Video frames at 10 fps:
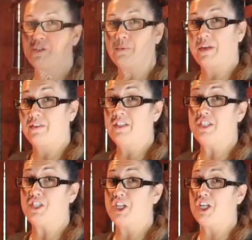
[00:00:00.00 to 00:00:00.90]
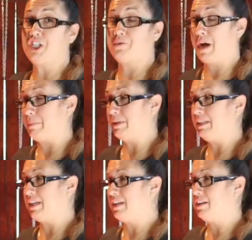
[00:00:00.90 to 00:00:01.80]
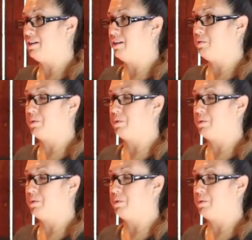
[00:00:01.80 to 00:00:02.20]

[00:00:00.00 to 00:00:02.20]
the weather is changing rapidly here.